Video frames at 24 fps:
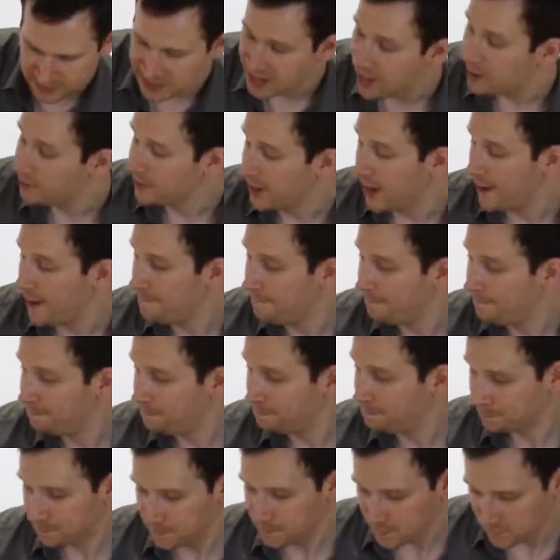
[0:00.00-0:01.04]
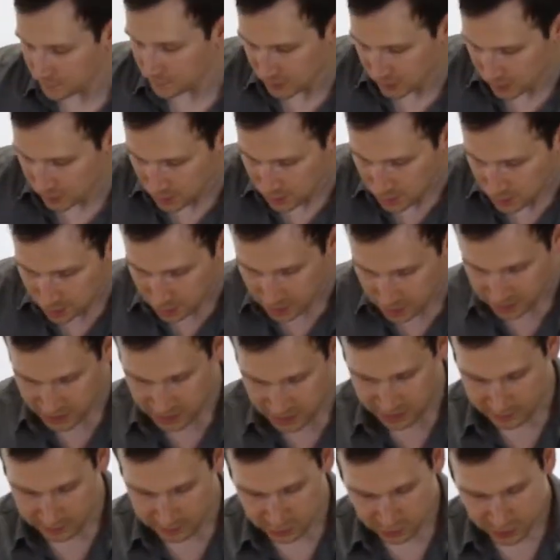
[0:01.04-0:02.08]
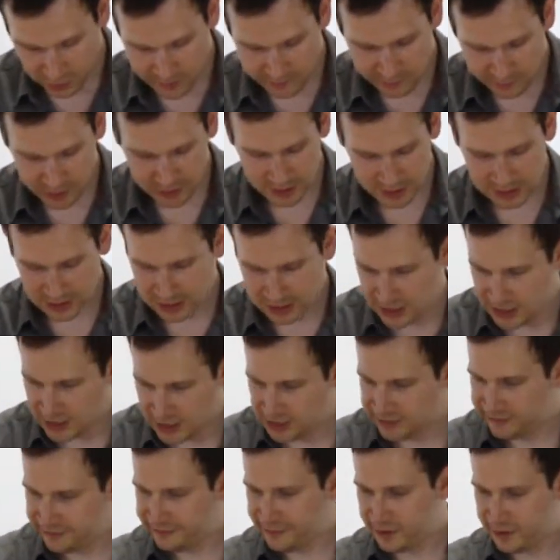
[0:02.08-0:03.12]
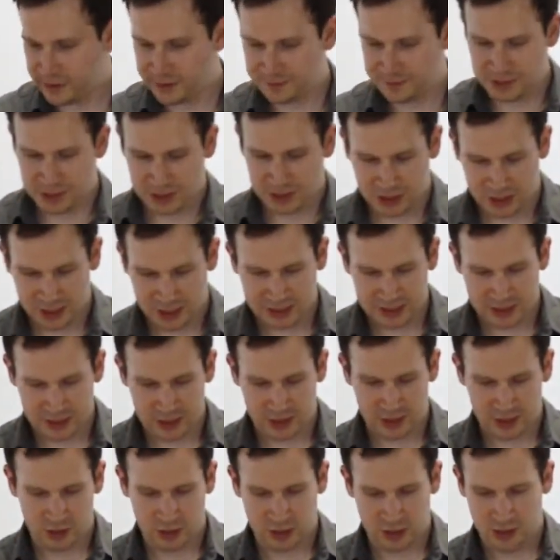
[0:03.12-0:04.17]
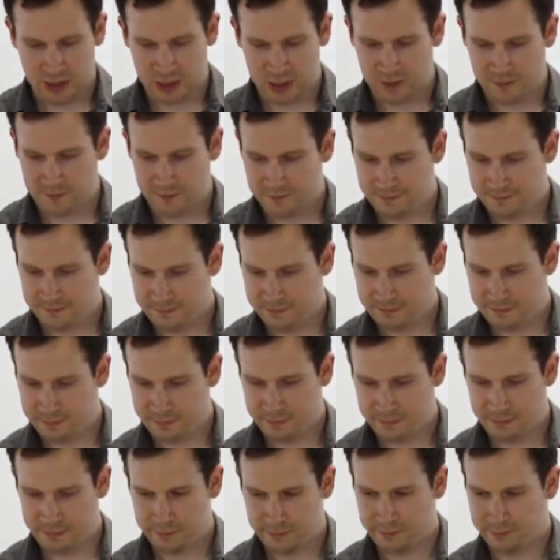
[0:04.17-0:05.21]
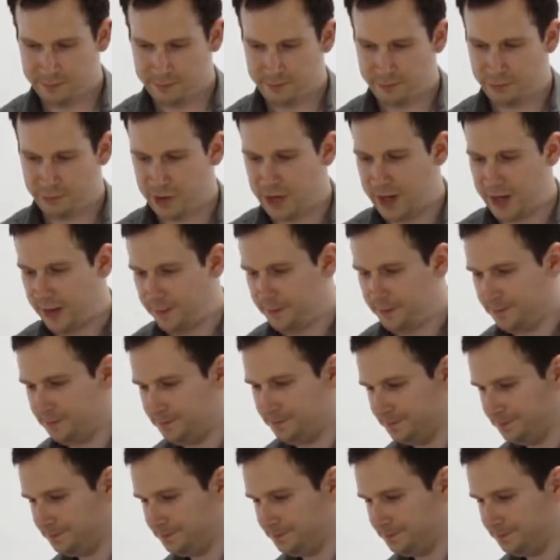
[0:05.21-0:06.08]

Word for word: That okay? Yeah. Okay, try and bring this knee as far up to your chest as you can go. Brilliant.